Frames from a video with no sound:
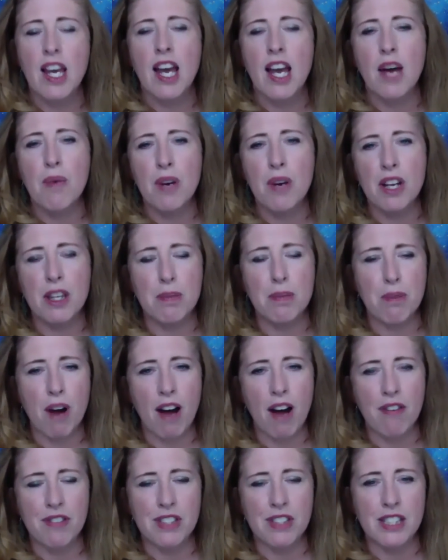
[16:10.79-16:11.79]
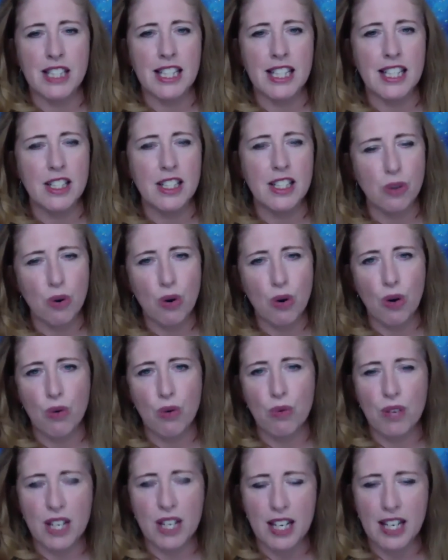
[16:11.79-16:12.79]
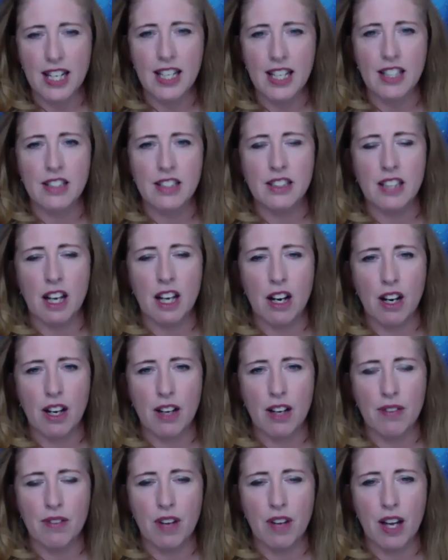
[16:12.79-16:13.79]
And one of the prophecies or readings uh,